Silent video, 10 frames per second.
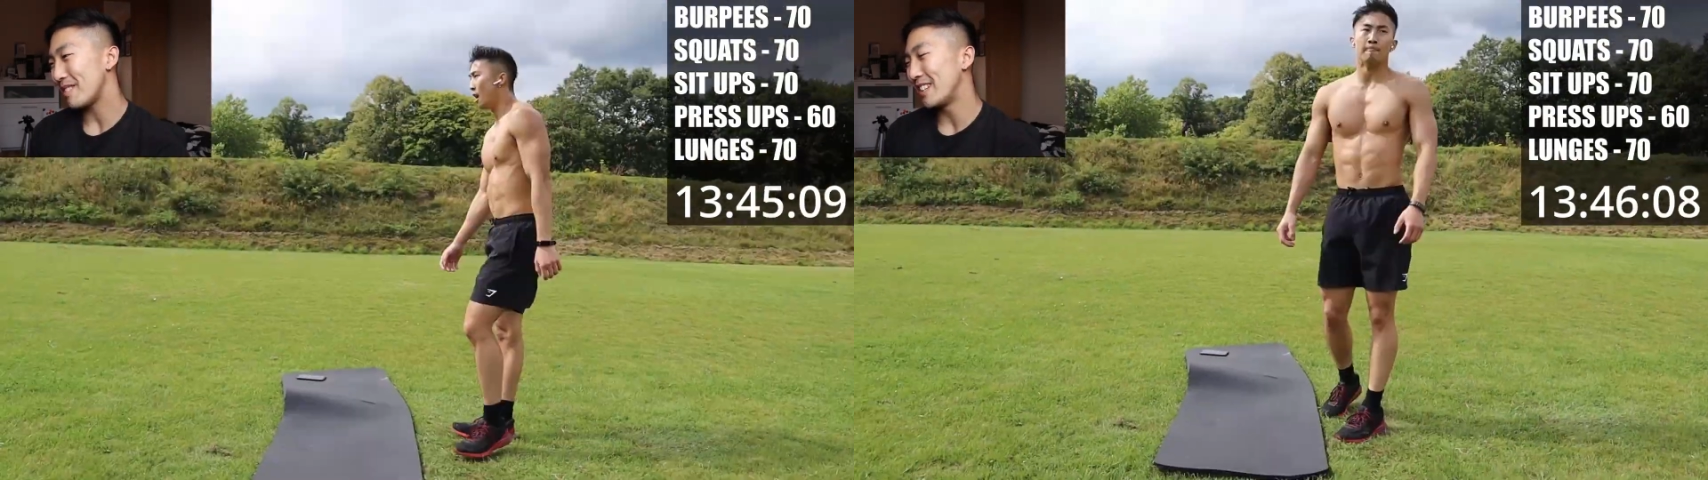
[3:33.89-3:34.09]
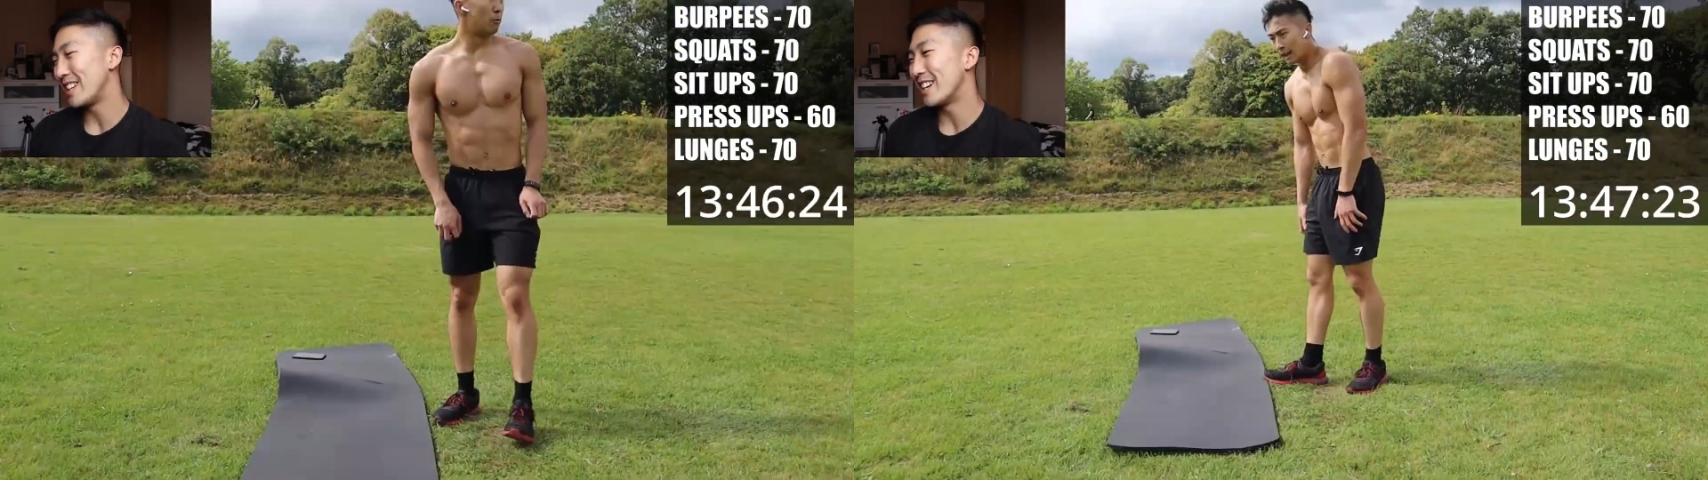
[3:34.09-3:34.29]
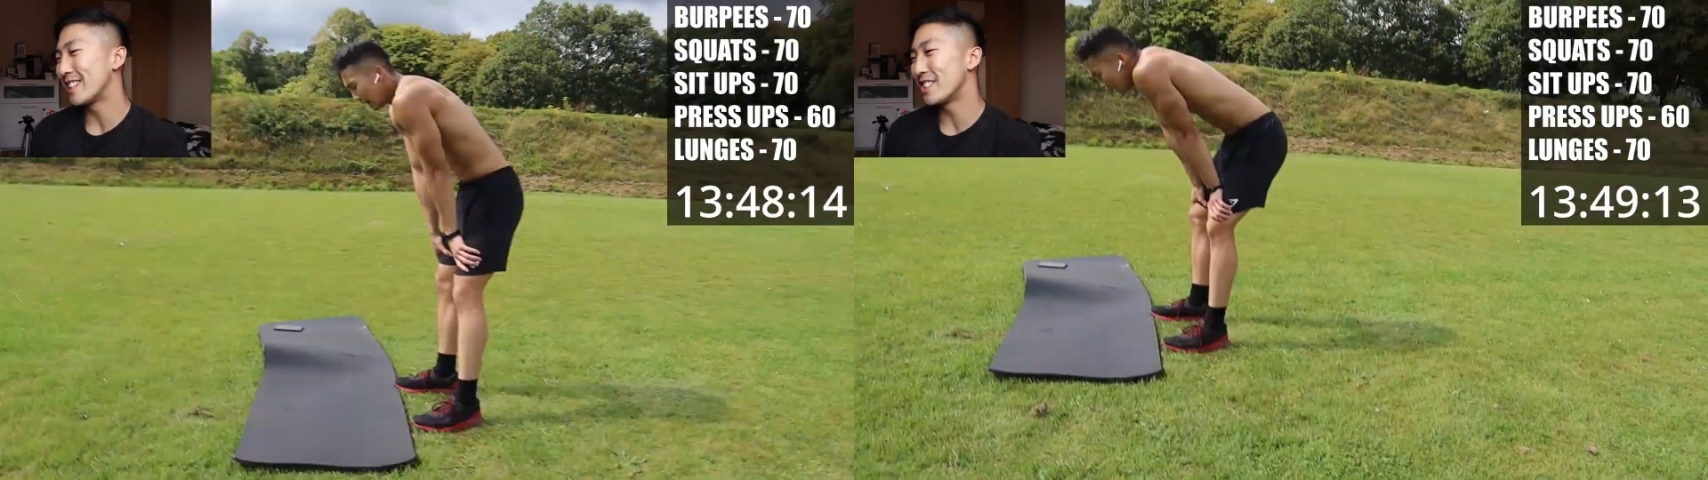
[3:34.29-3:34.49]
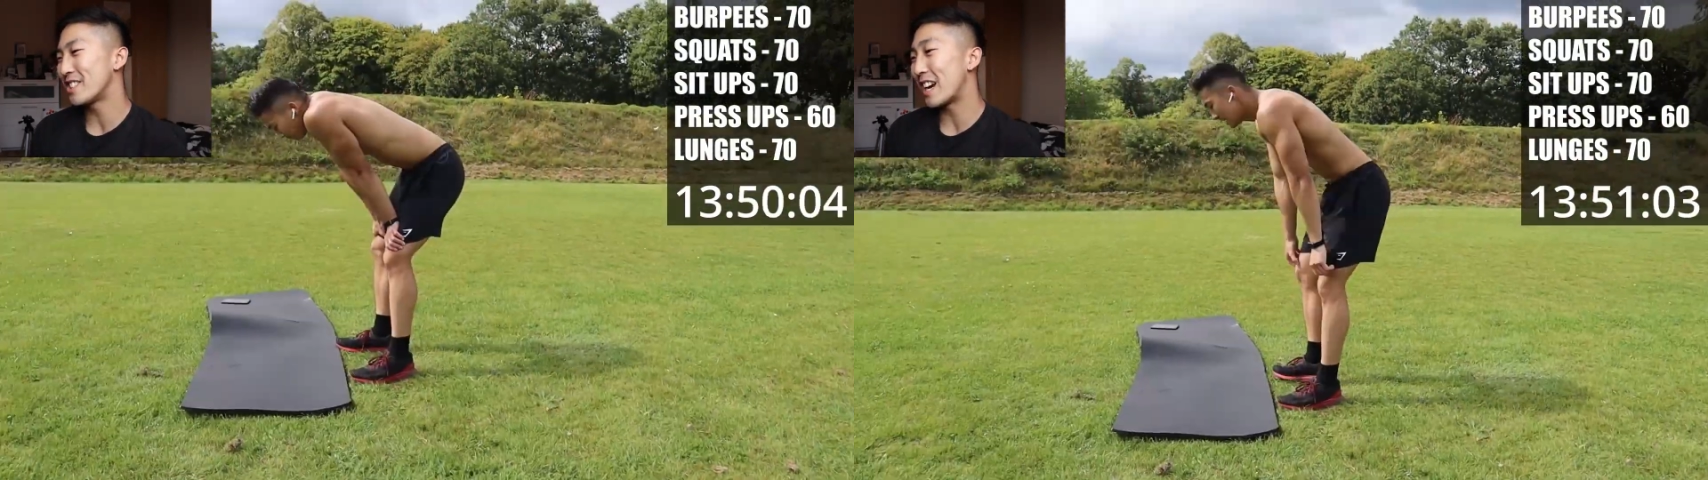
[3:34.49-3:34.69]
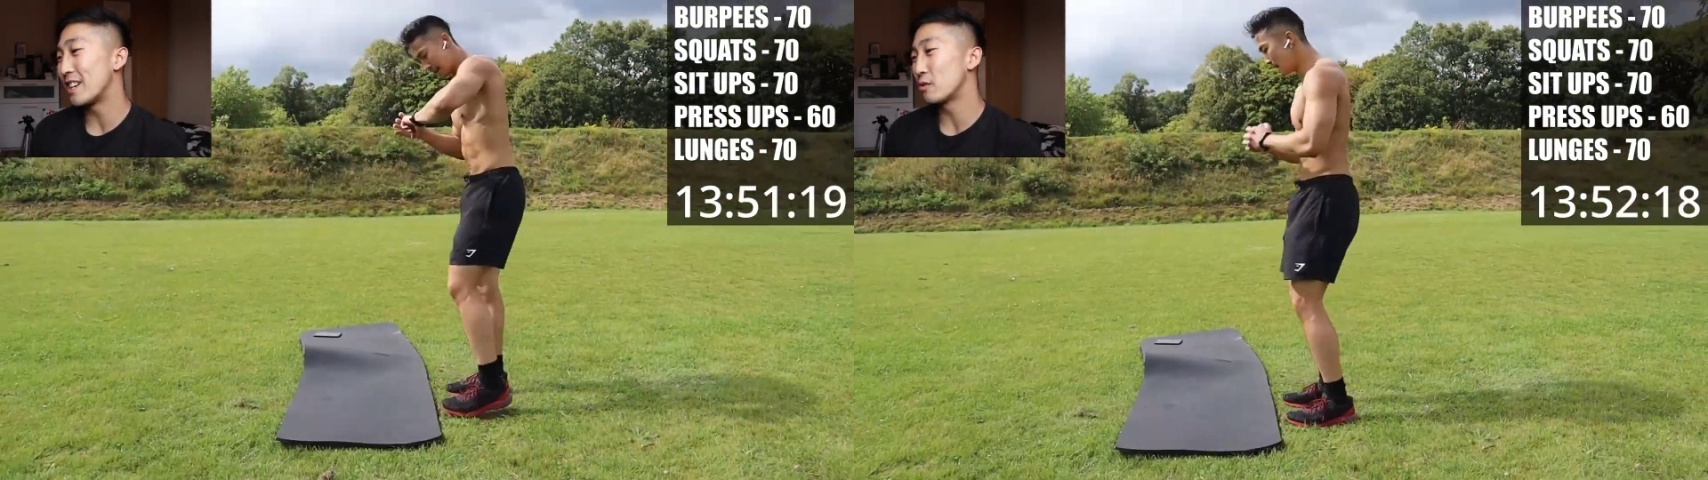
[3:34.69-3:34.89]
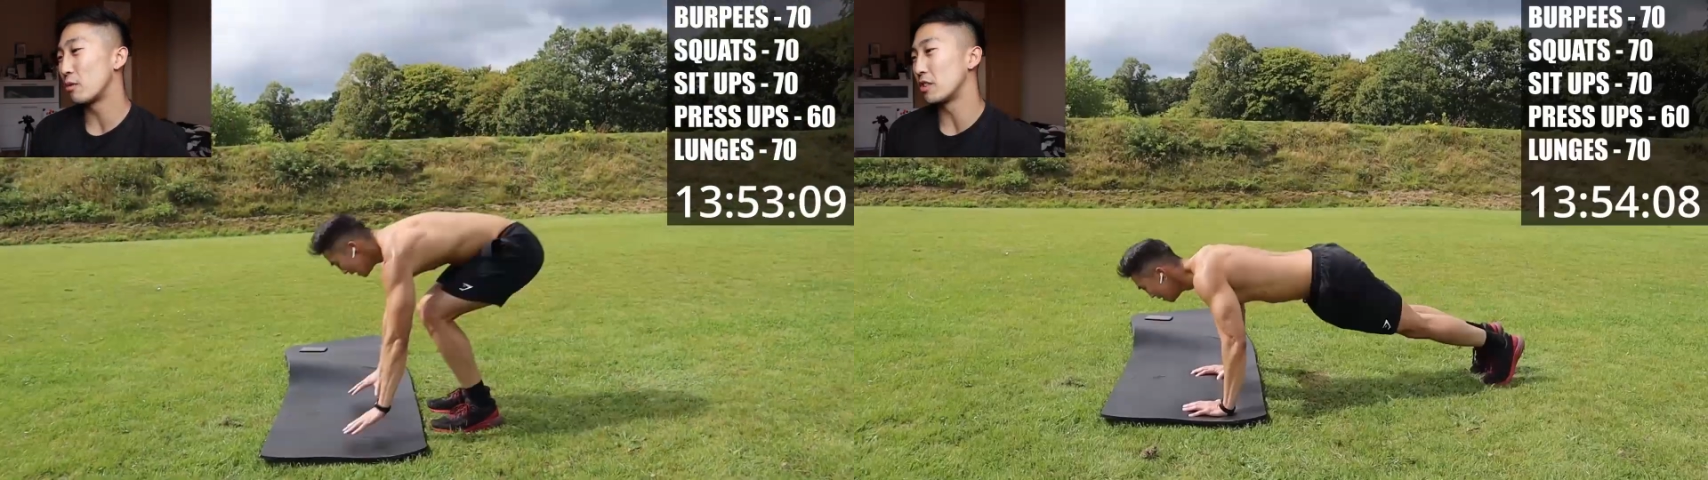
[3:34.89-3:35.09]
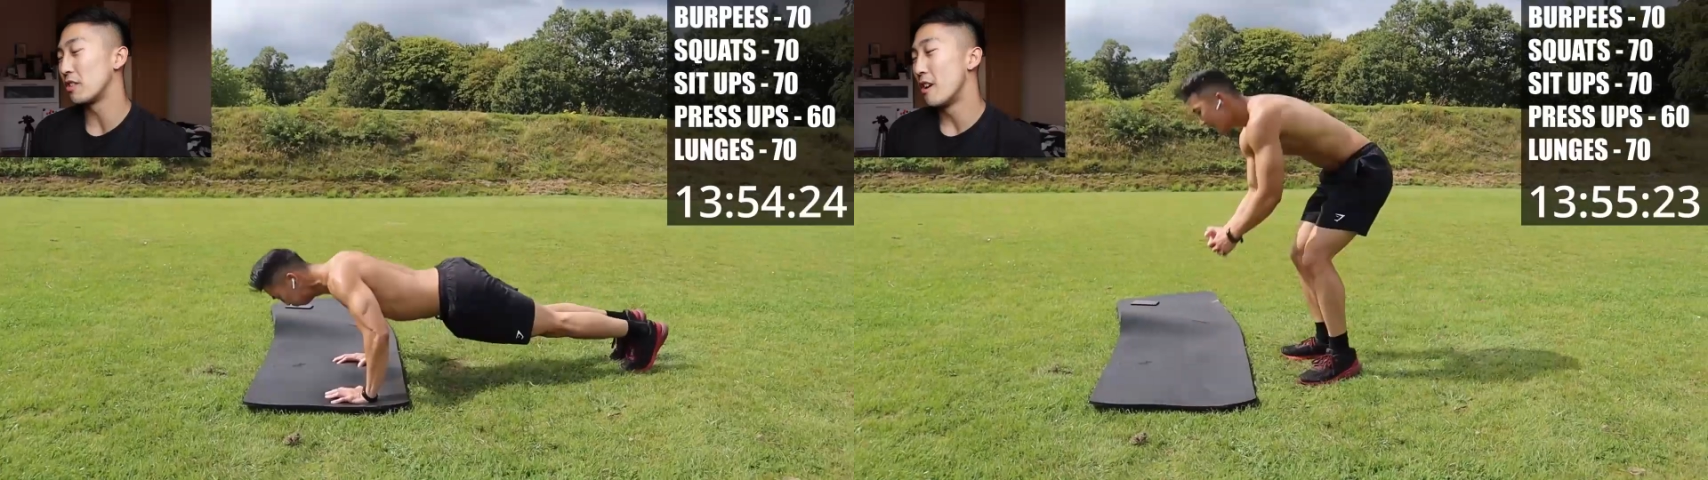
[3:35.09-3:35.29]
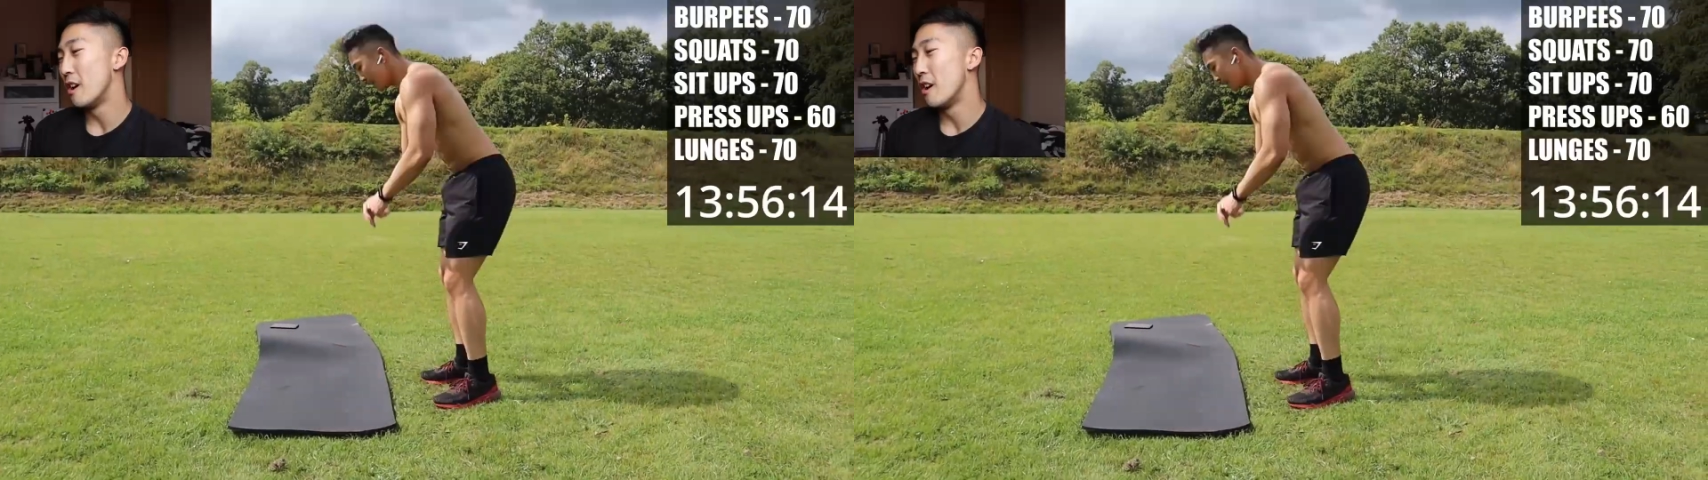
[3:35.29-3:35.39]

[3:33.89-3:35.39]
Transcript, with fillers: And yeah, this challenge was